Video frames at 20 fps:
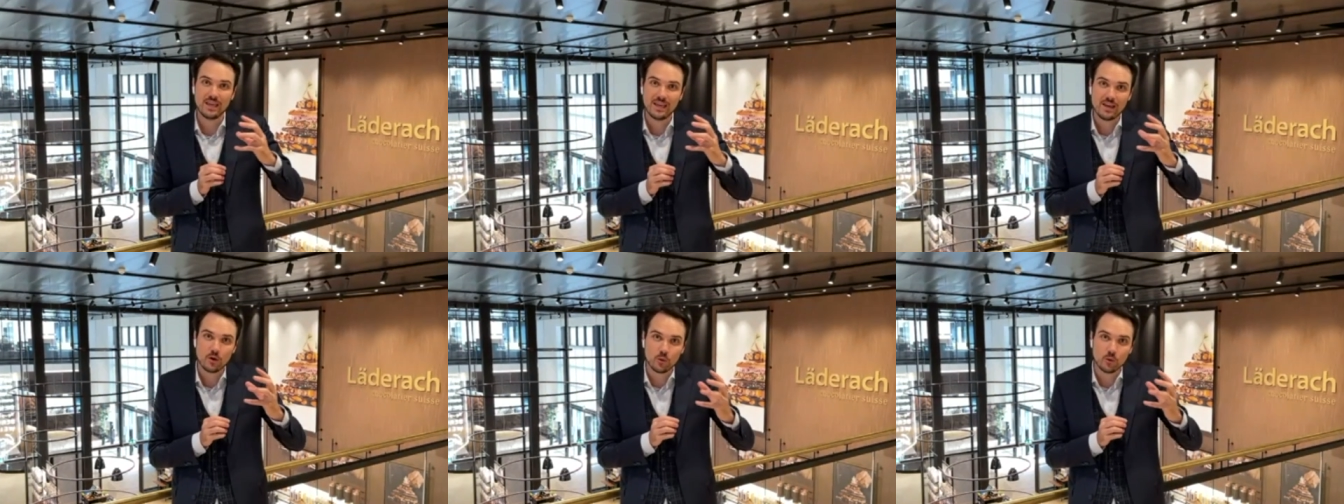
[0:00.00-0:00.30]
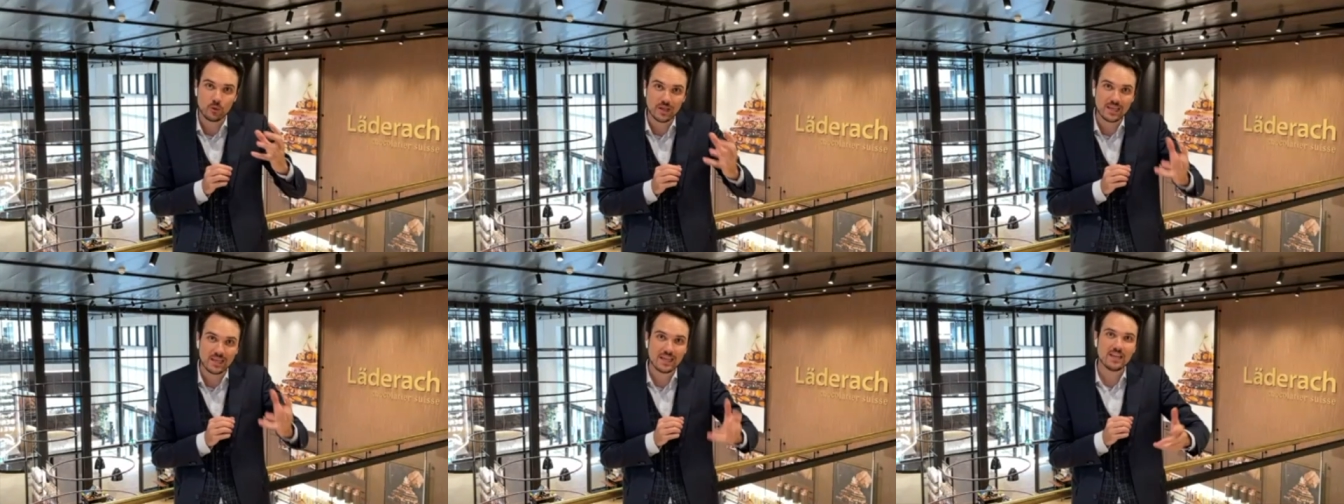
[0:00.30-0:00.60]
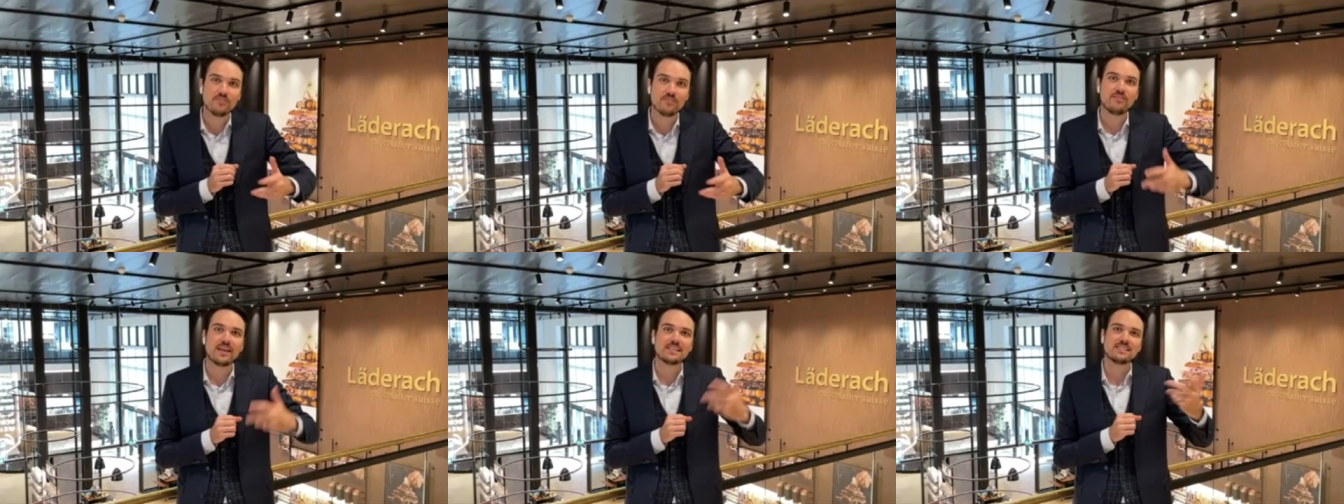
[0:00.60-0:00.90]

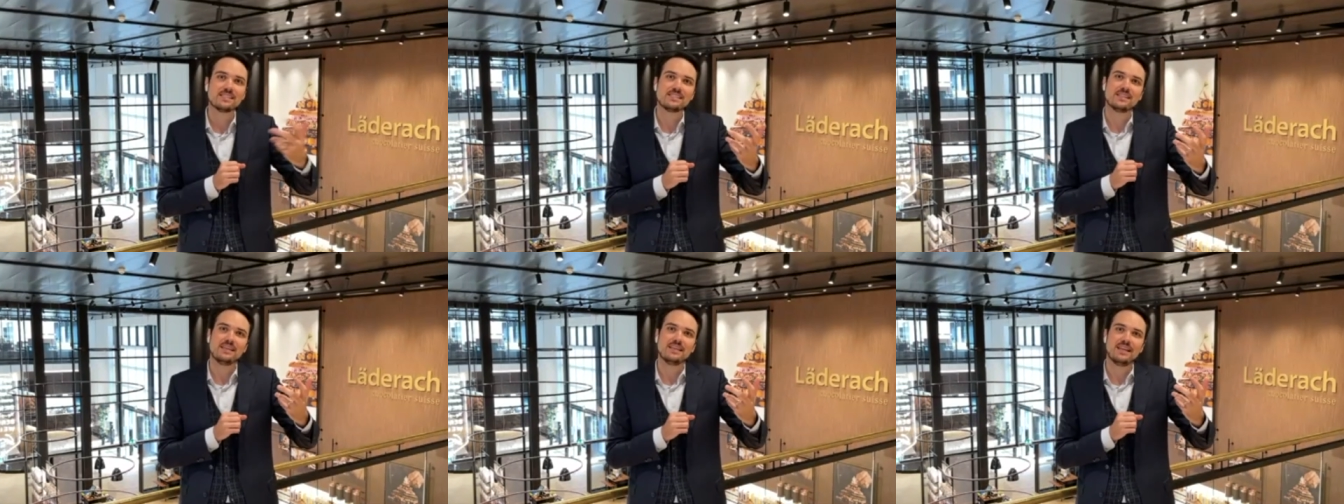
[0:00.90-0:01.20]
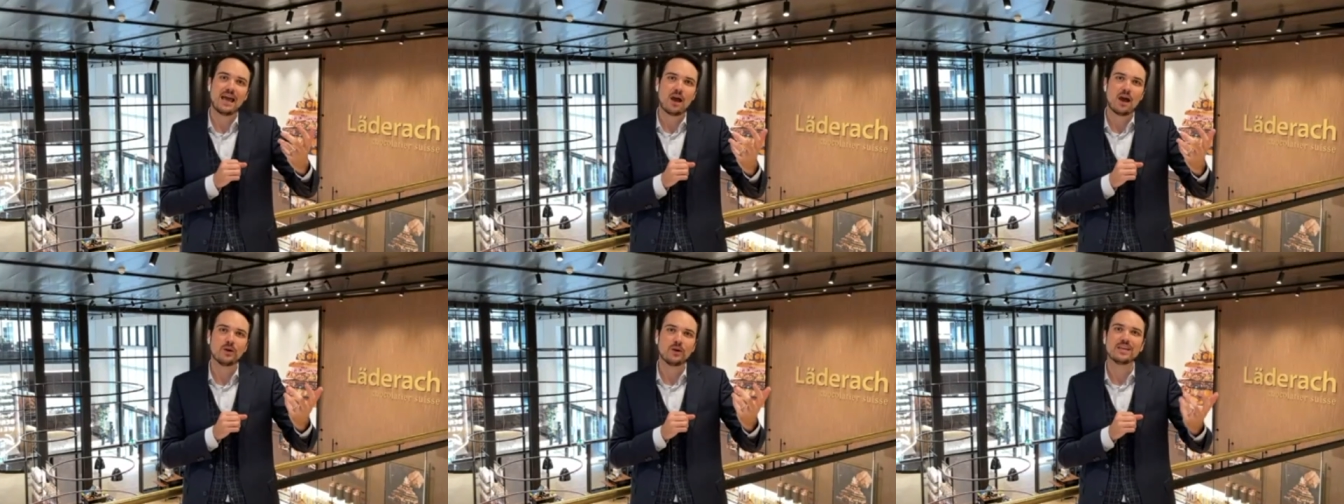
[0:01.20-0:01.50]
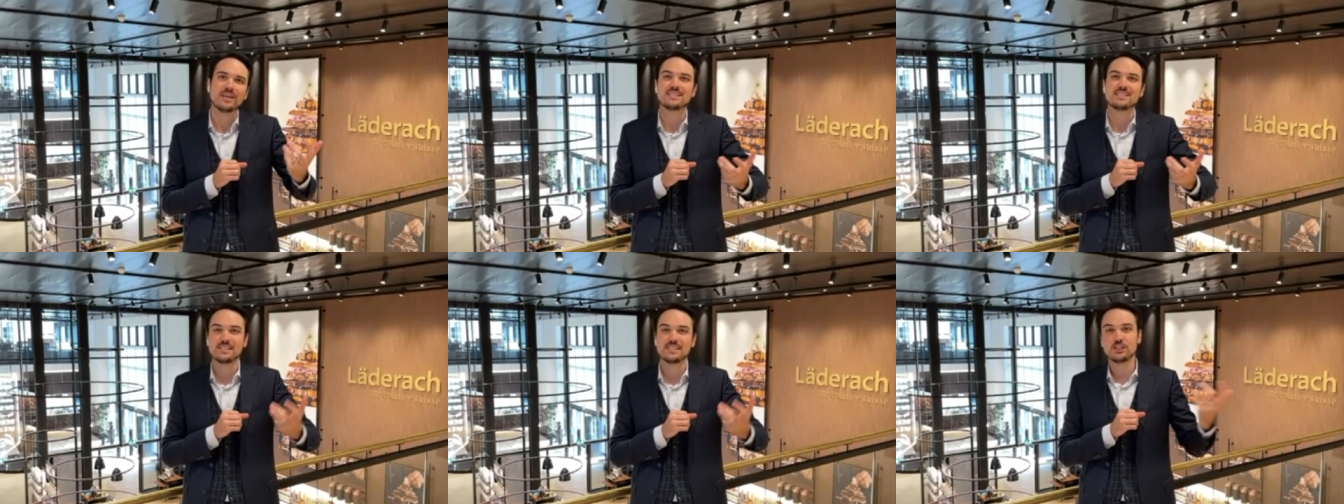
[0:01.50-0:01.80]
reinvest in our
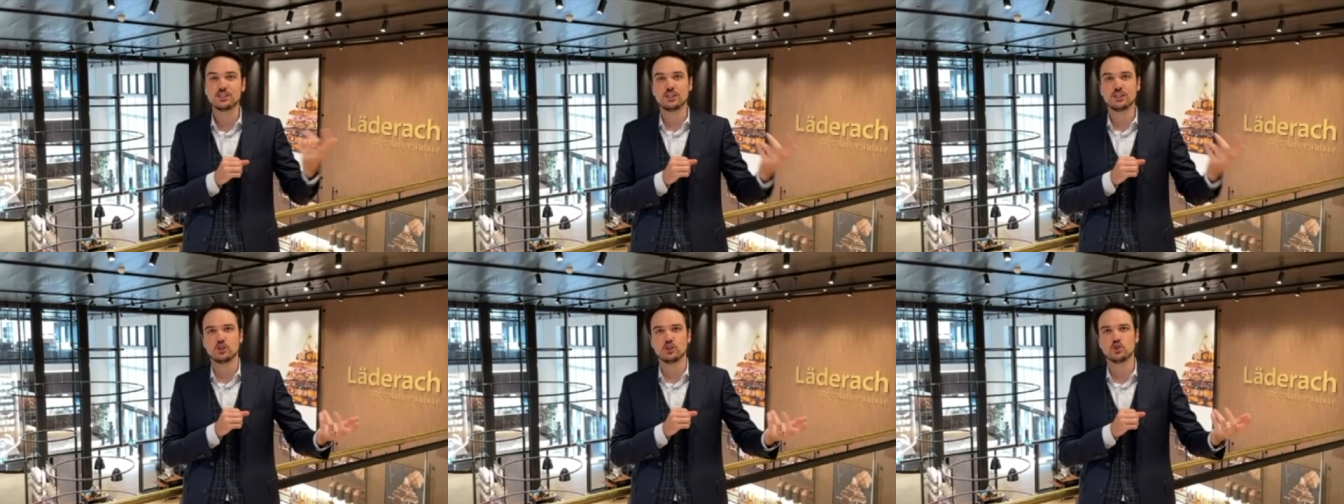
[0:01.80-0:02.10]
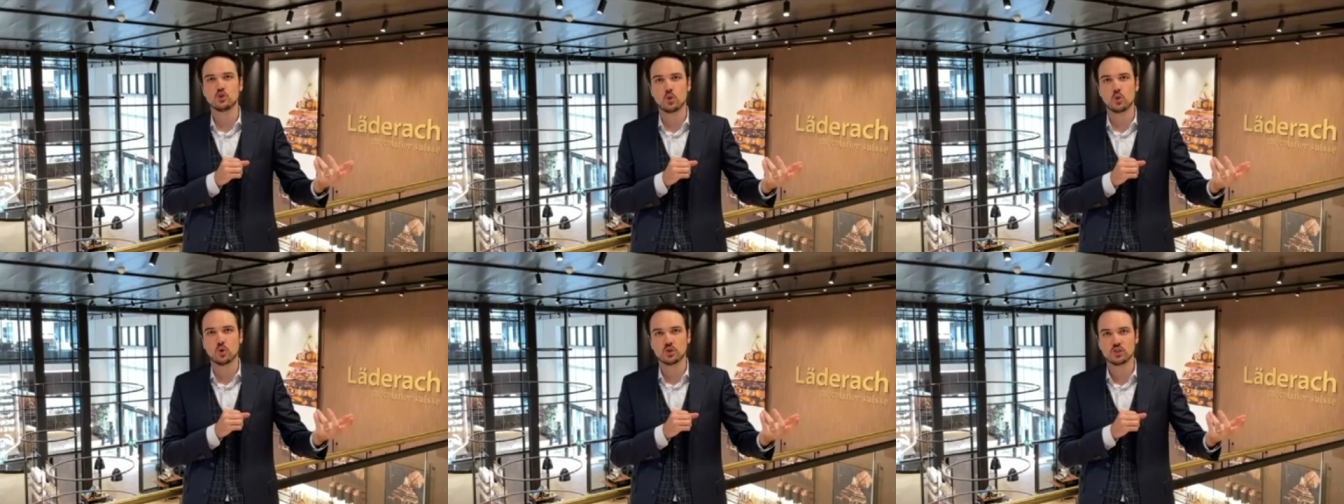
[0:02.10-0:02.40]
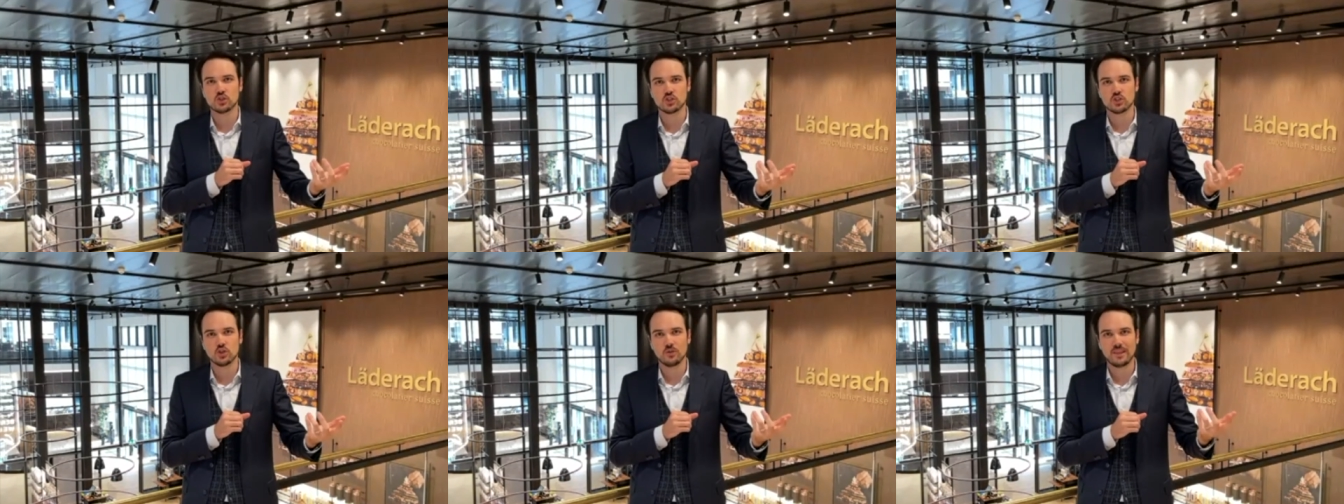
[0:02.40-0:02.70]
existing stores
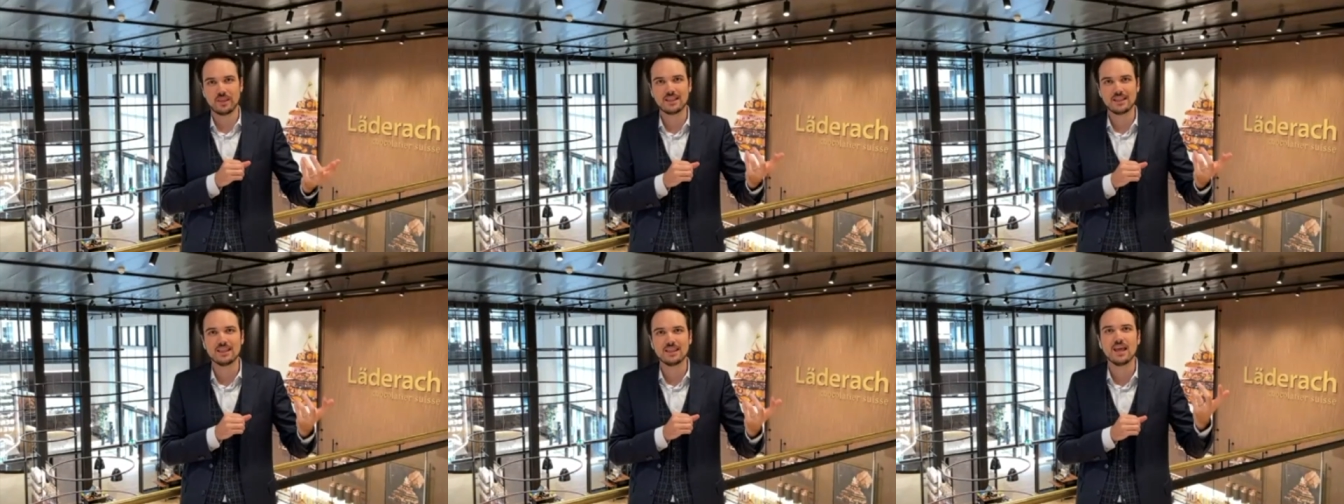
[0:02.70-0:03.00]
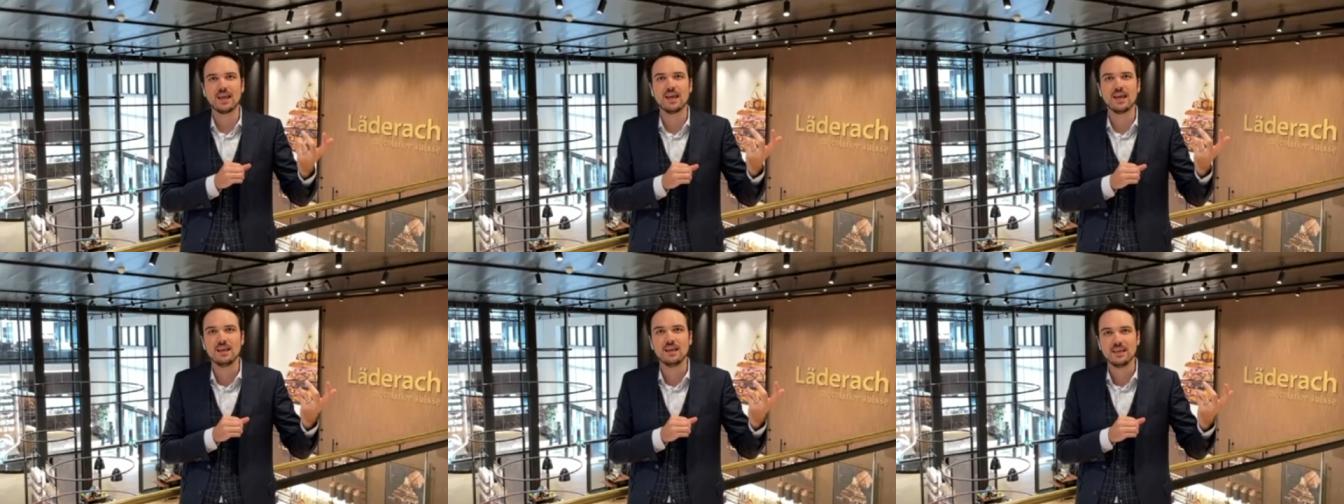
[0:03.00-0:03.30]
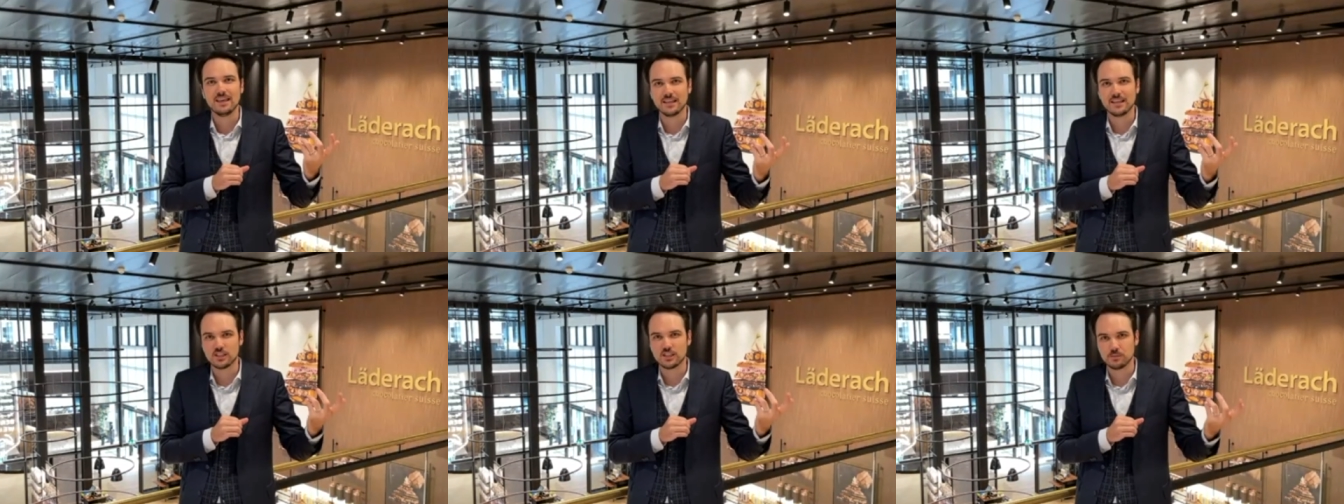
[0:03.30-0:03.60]
so that the
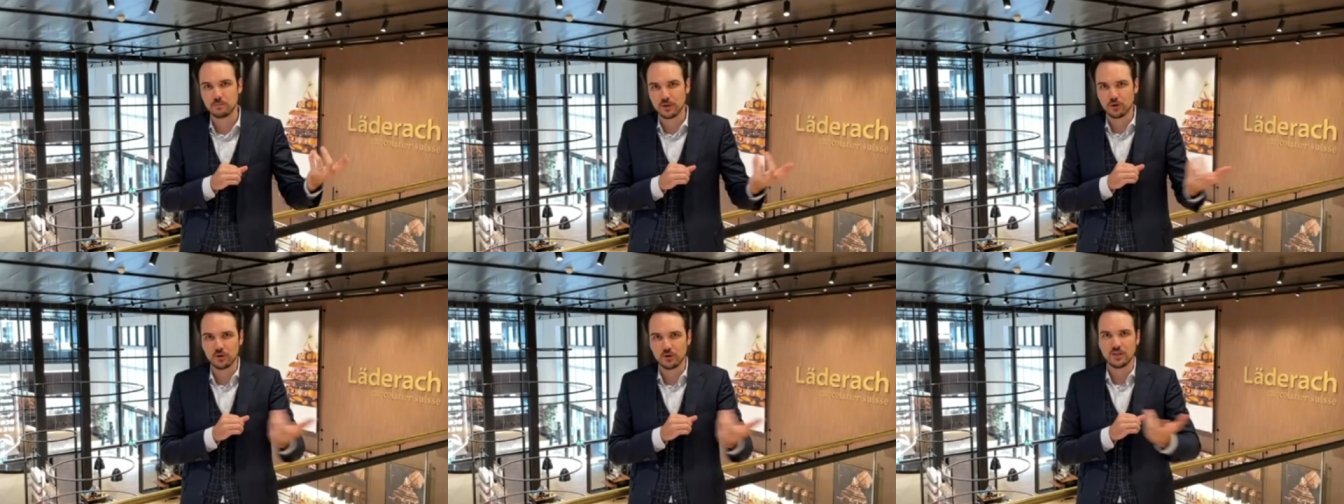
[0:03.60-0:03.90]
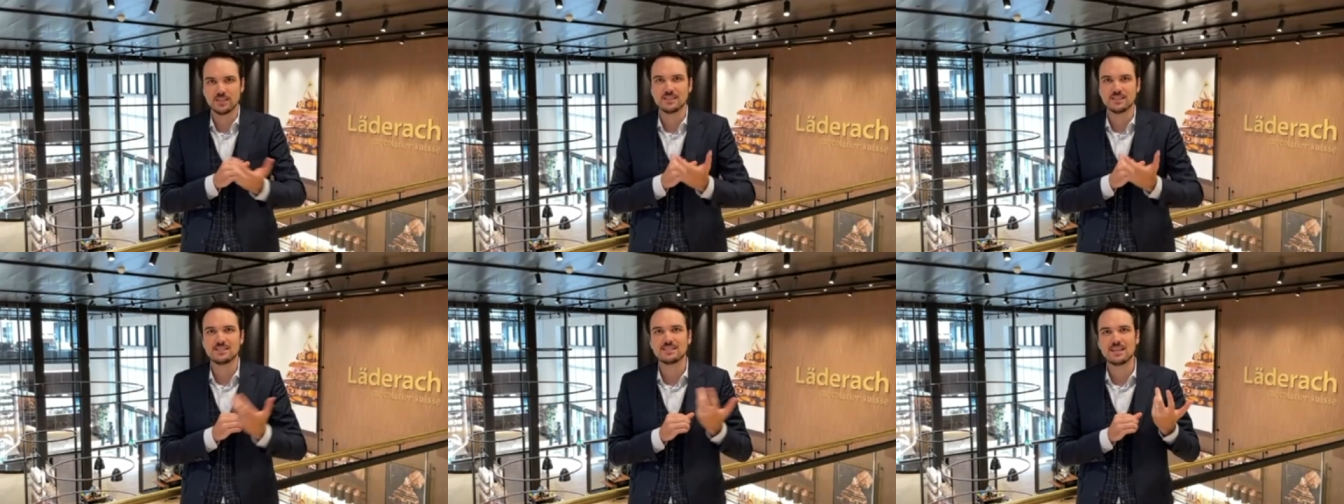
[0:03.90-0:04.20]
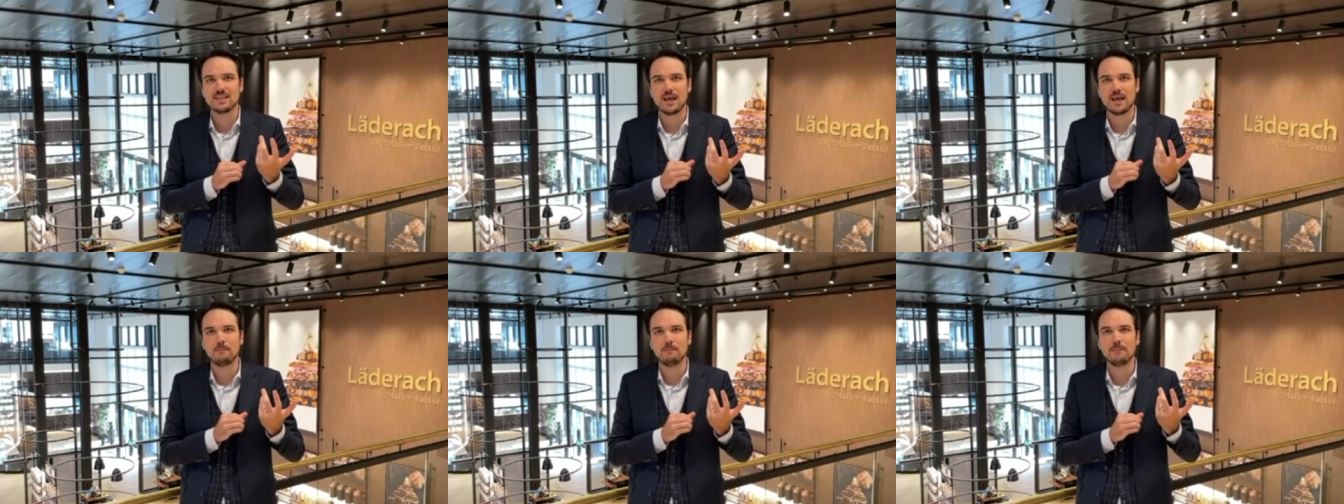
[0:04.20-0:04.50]
experience
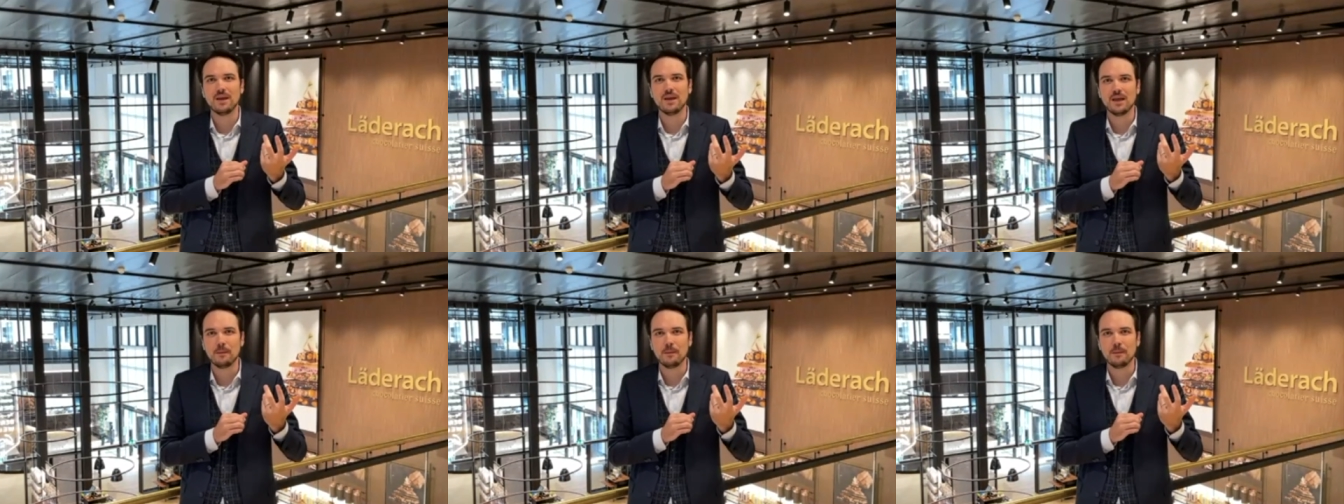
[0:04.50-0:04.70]
um,